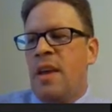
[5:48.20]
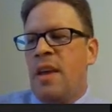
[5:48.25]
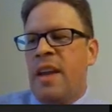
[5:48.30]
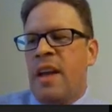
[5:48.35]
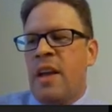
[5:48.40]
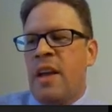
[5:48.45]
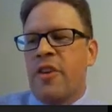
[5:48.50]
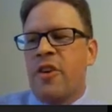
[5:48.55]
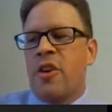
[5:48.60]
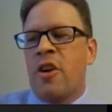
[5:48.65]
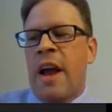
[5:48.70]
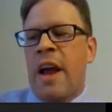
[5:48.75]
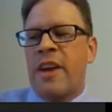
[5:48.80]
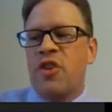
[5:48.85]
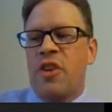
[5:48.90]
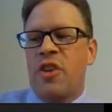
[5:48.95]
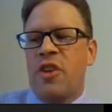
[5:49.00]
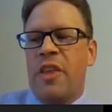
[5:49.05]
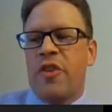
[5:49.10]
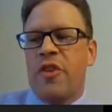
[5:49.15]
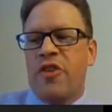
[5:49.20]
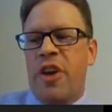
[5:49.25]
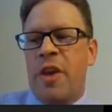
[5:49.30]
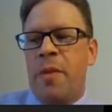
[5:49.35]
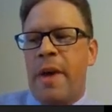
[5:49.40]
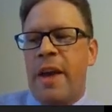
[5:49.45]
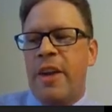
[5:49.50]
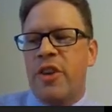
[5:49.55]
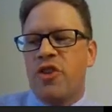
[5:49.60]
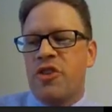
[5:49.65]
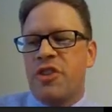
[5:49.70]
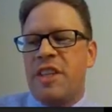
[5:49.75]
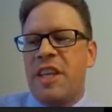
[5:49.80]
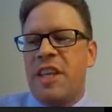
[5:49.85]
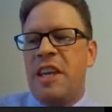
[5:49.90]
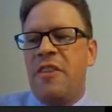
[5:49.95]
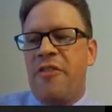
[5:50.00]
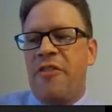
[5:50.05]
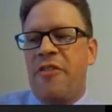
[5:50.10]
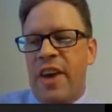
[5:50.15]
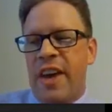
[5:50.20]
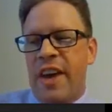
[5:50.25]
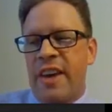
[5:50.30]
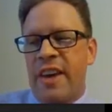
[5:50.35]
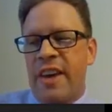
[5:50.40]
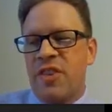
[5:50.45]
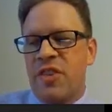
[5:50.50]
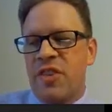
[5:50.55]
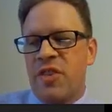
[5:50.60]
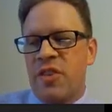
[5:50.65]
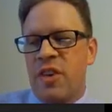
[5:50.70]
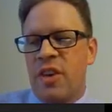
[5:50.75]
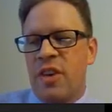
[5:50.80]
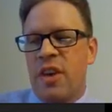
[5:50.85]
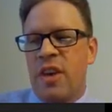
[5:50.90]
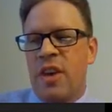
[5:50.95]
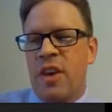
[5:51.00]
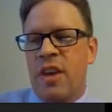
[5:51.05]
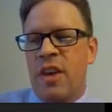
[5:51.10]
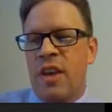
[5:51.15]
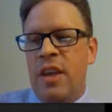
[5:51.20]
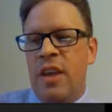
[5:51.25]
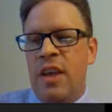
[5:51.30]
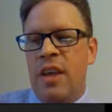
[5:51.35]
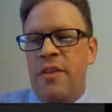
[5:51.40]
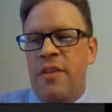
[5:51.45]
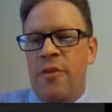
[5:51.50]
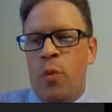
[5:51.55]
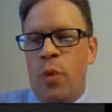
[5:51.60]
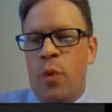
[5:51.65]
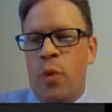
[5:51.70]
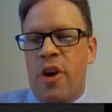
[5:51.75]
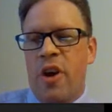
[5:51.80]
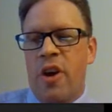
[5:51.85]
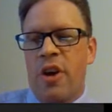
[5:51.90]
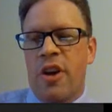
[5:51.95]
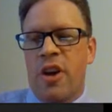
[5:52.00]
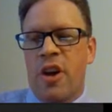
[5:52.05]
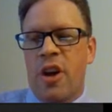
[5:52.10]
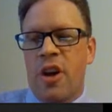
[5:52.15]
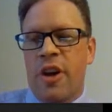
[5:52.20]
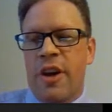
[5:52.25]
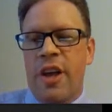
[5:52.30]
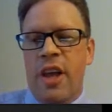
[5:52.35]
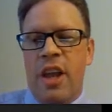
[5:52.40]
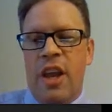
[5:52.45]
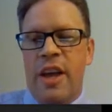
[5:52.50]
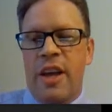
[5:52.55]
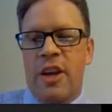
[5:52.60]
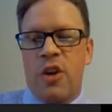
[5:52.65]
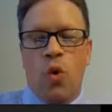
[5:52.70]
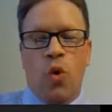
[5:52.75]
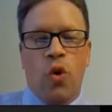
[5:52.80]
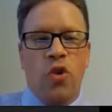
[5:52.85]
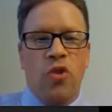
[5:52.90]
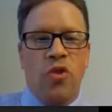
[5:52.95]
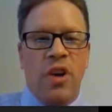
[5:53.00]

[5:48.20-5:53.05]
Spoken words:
Now, there are actually 3 major defects with our current electoral